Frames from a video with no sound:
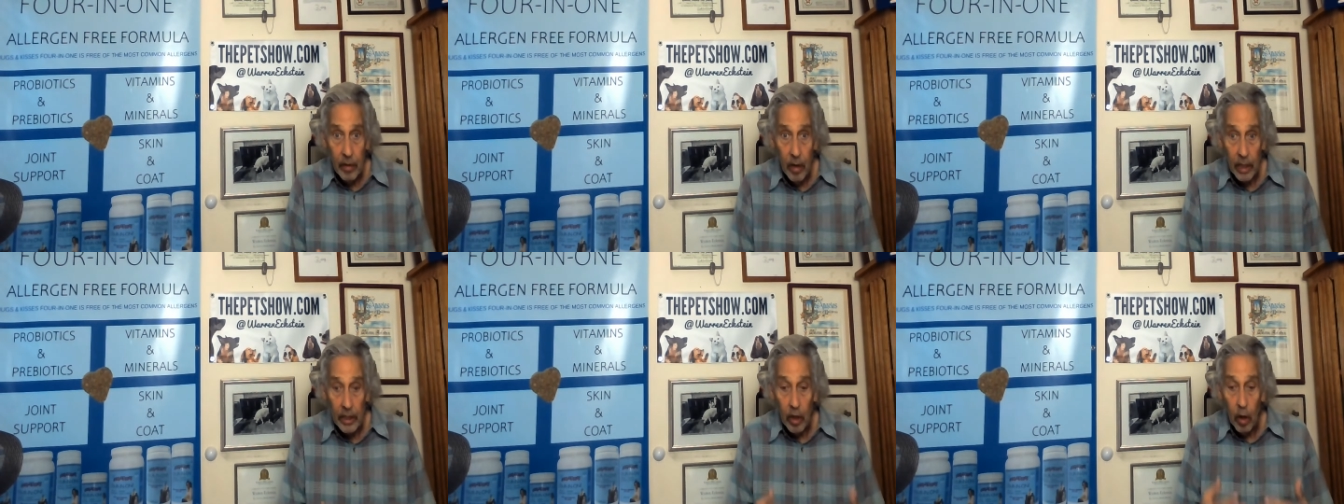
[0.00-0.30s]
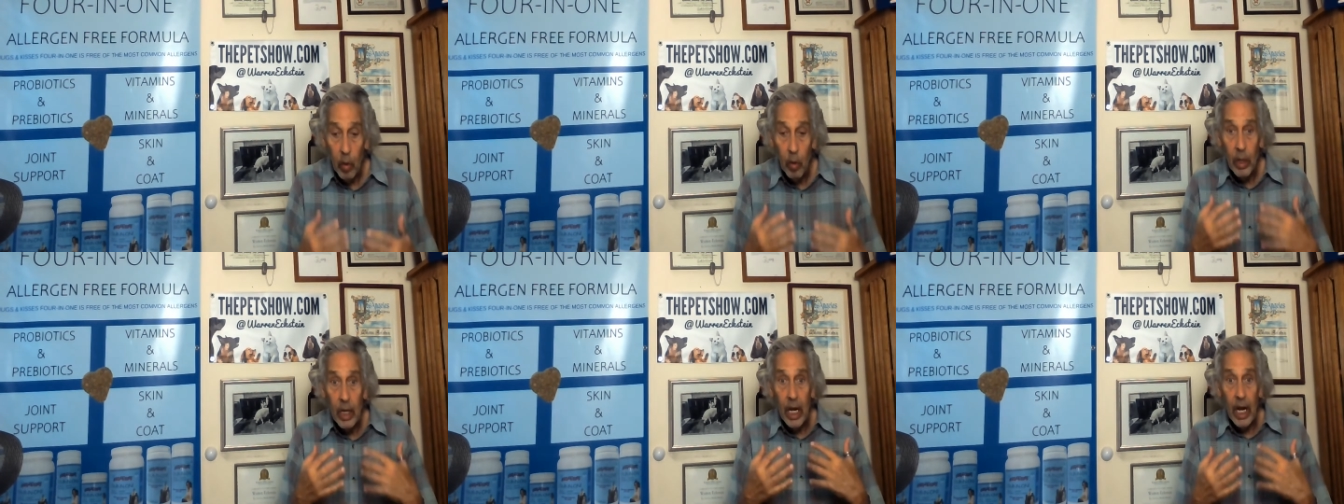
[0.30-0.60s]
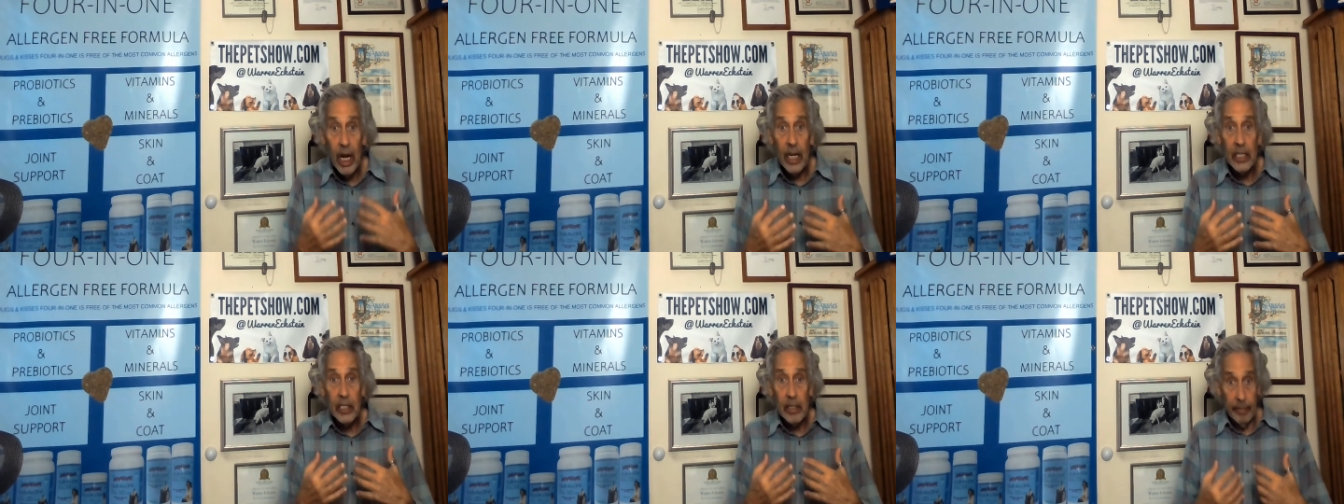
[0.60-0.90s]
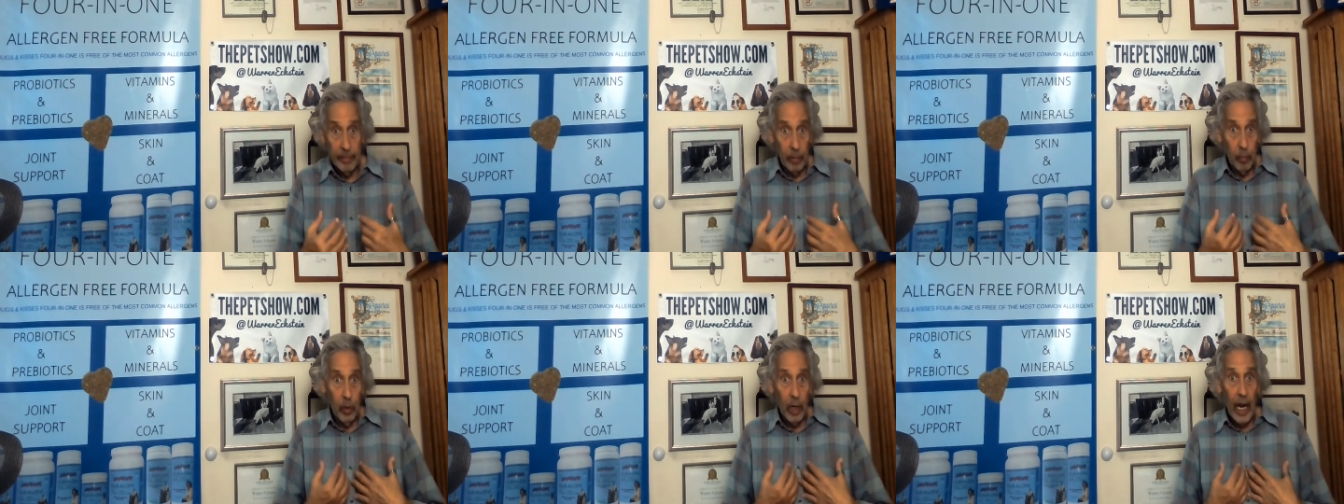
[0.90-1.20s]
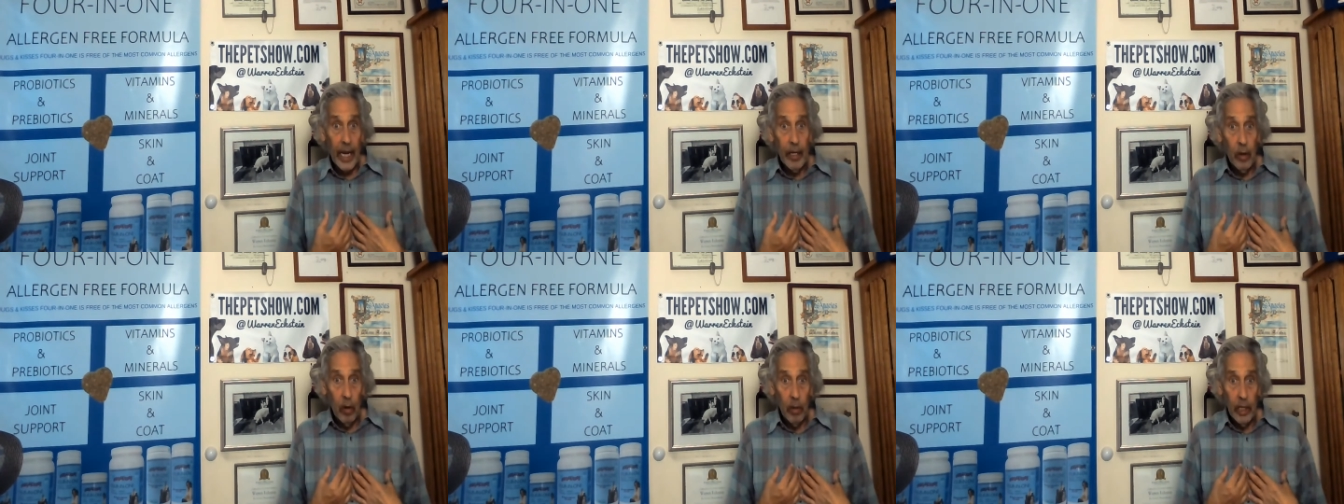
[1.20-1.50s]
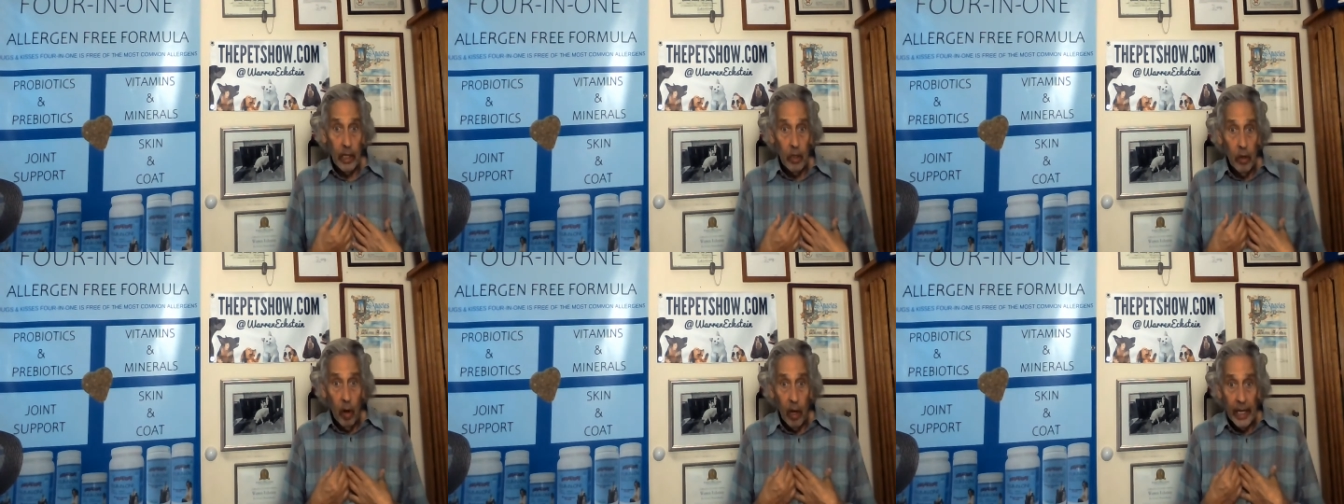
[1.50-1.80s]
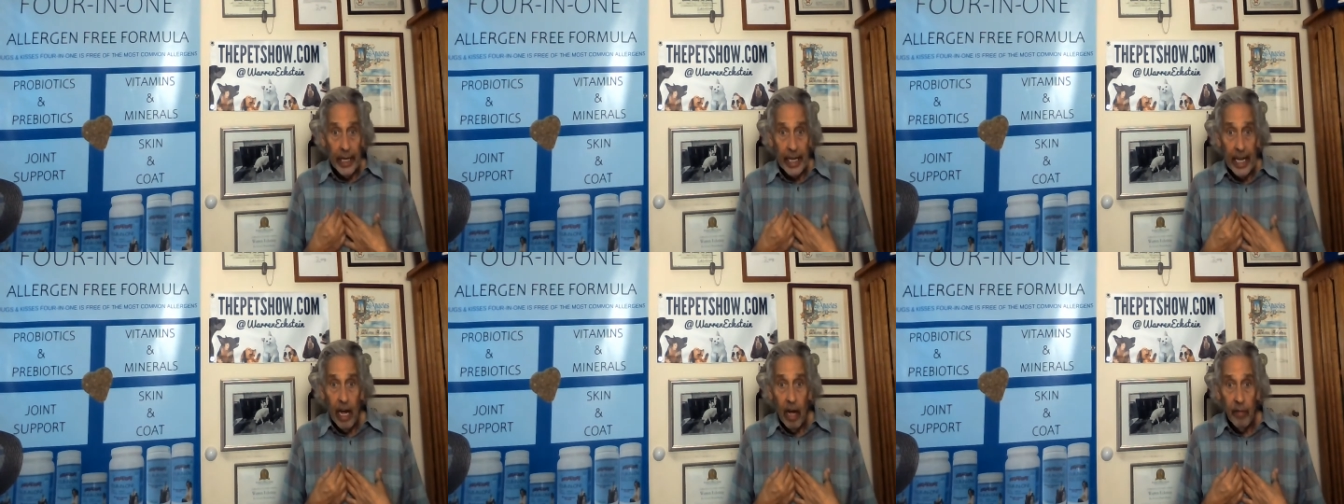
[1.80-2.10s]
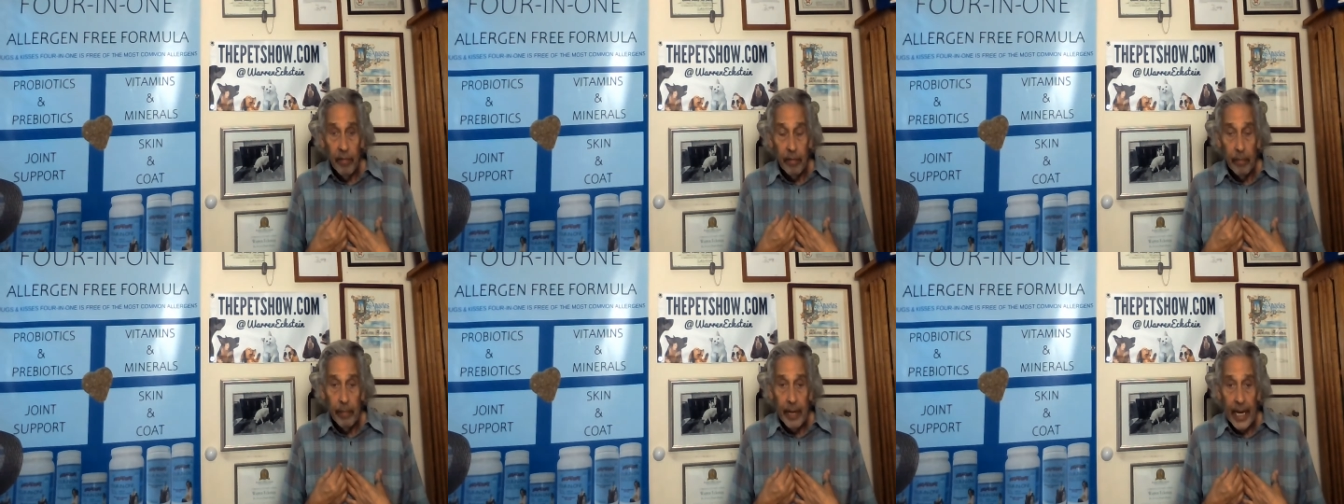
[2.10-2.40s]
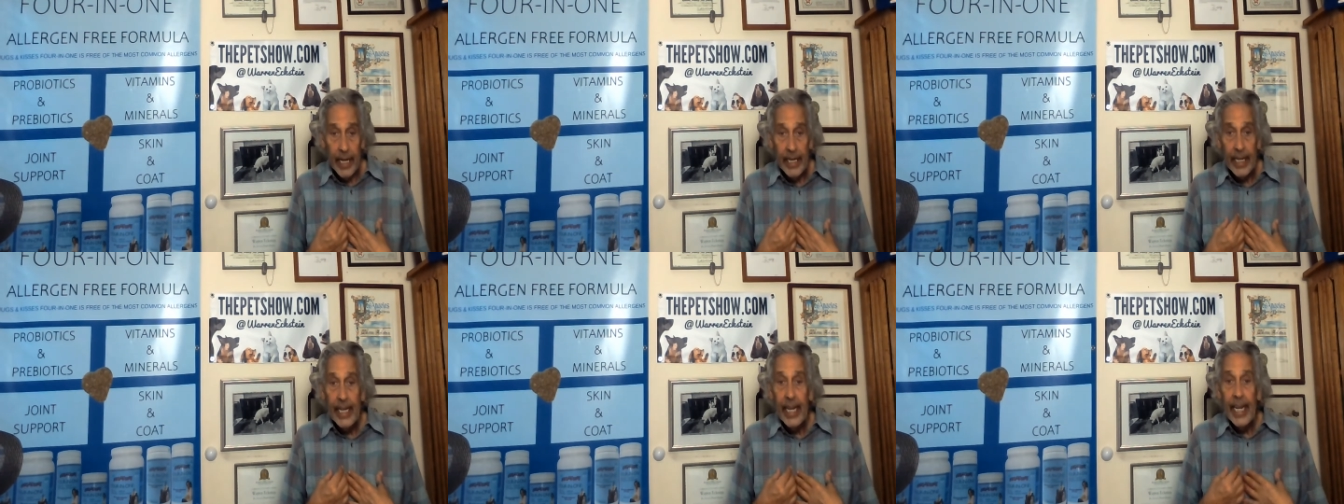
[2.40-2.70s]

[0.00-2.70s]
the whole concept of what I call the doggy alphabet,